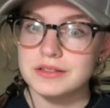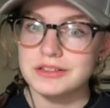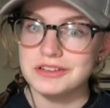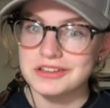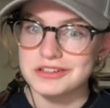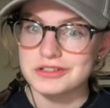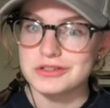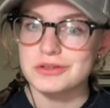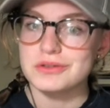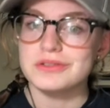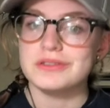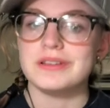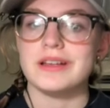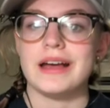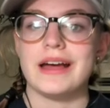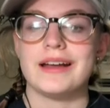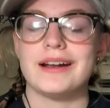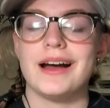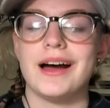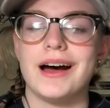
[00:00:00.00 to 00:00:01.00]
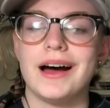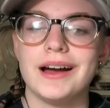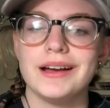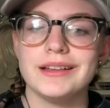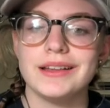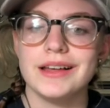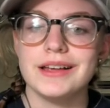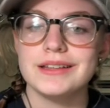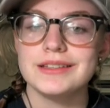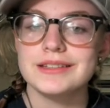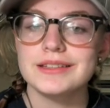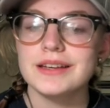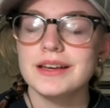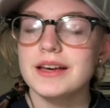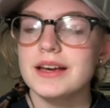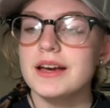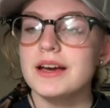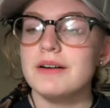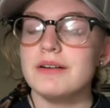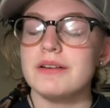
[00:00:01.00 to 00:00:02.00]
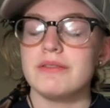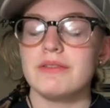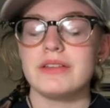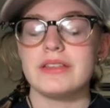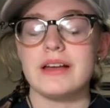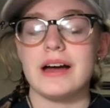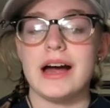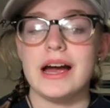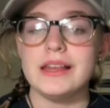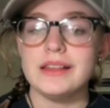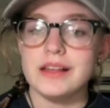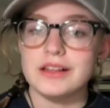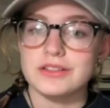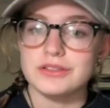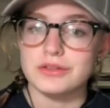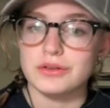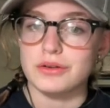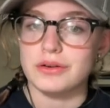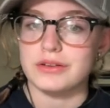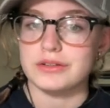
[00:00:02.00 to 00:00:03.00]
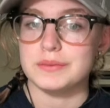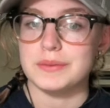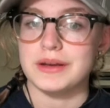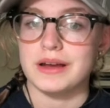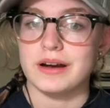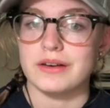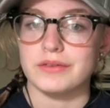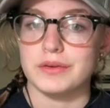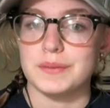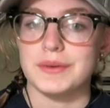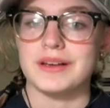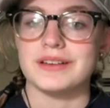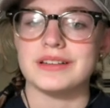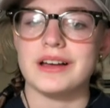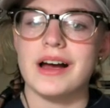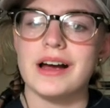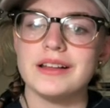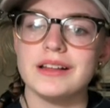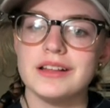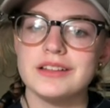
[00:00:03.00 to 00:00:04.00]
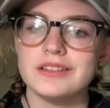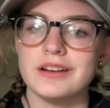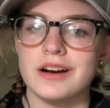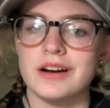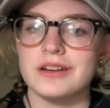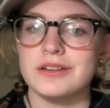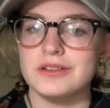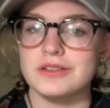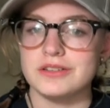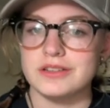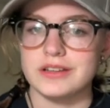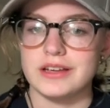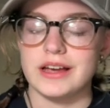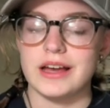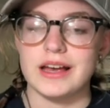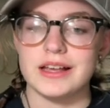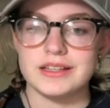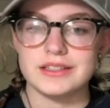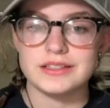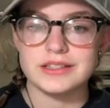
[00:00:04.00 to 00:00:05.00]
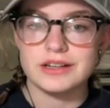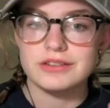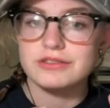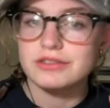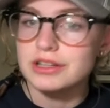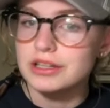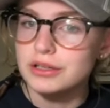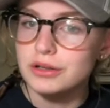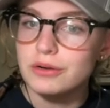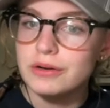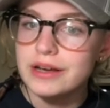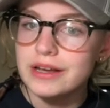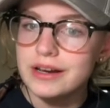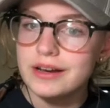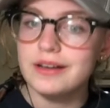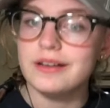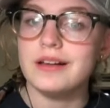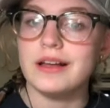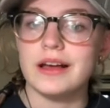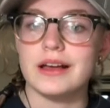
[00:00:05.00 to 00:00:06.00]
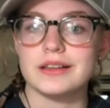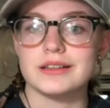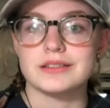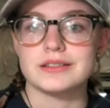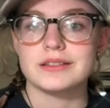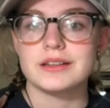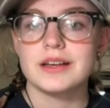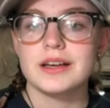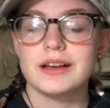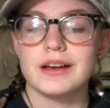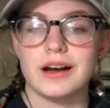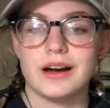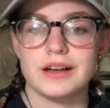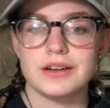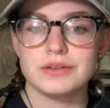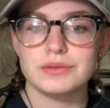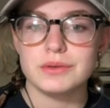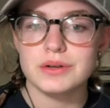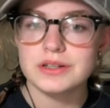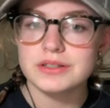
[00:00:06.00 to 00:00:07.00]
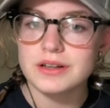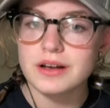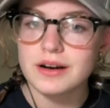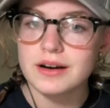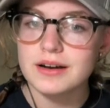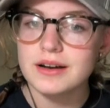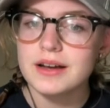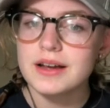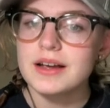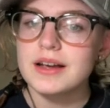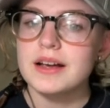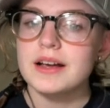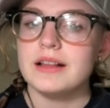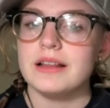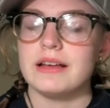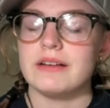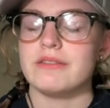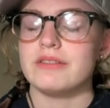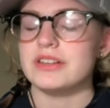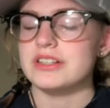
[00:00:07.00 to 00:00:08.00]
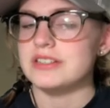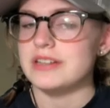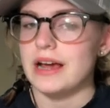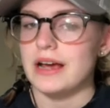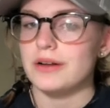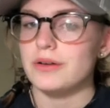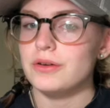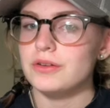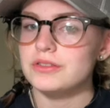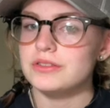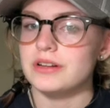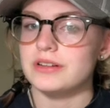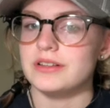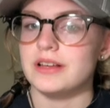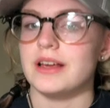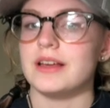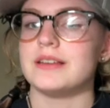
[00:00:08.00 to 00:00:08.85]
you can choose to add highlights. With highlights still, you have to be careful because highlights aren't usually as centrally located as contours are. Like with shadows, there's